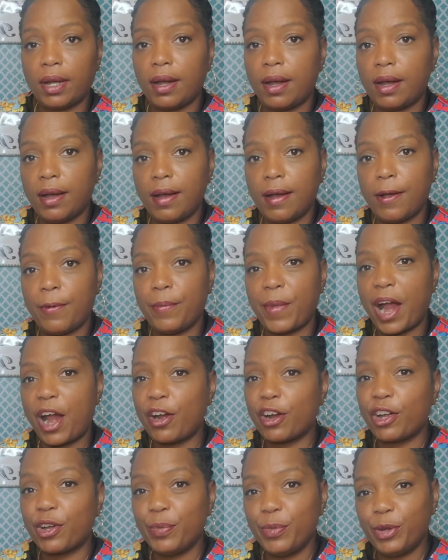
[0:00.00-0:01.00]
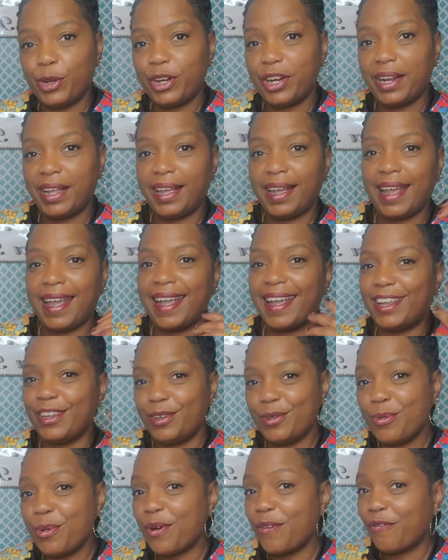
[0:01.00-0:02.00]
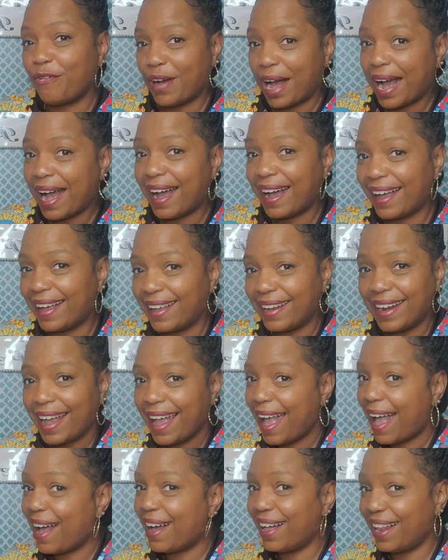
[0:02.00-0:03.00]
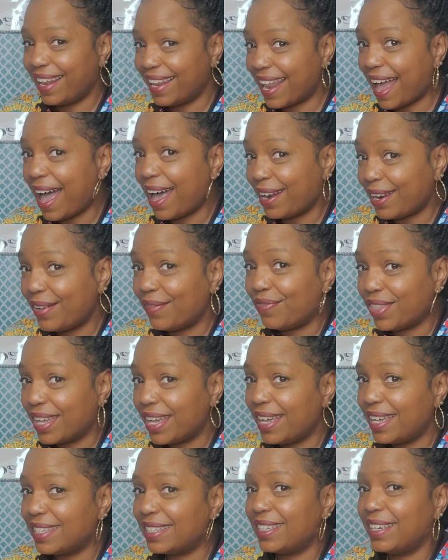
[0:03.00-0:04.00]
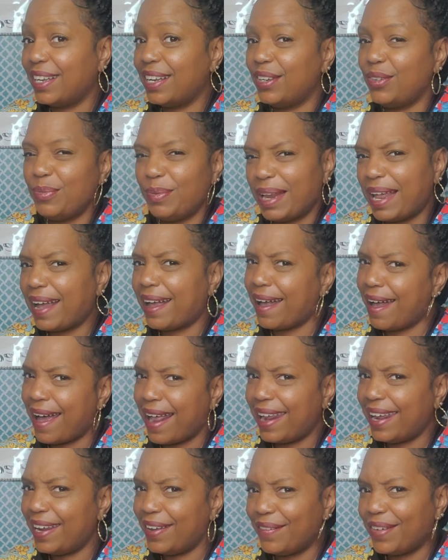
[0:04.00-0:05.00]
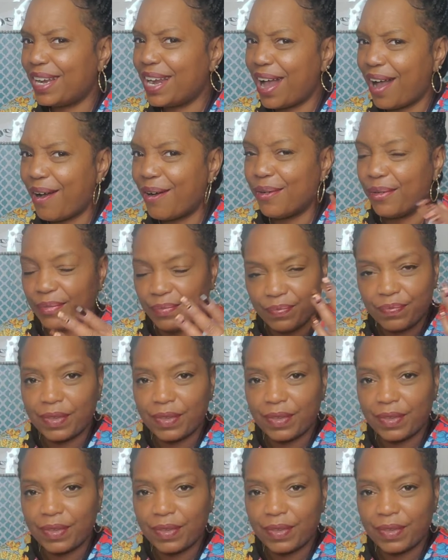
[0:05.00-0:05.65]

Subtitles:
art community, and you will find a lot of things, and you'll be like, I didn't even know.